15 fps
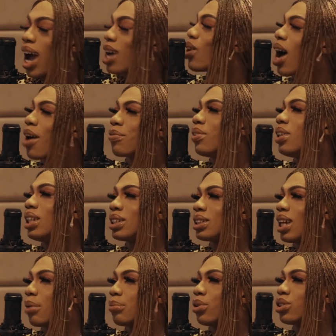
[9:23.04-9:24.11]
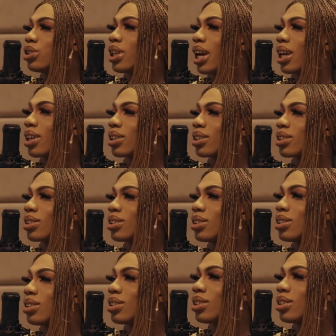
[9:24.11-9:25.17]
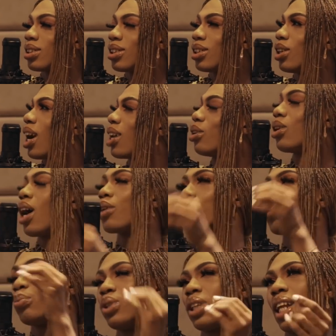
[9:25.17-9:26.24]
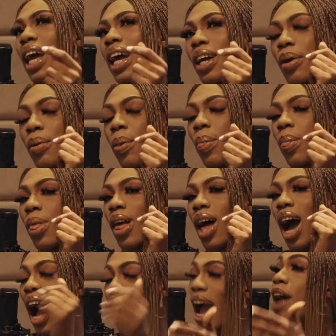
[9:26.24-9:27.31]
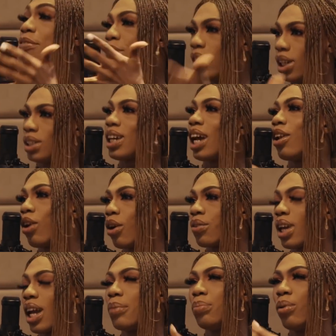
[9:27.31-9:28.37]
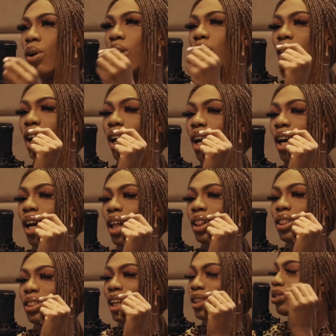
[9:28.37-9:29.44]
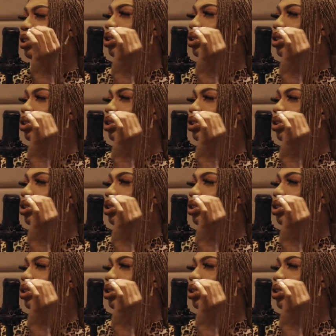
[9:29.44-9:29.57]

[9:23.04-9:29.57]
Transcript: don't have feelings that much. I don't know how to put it. I have feelings. I love, but there's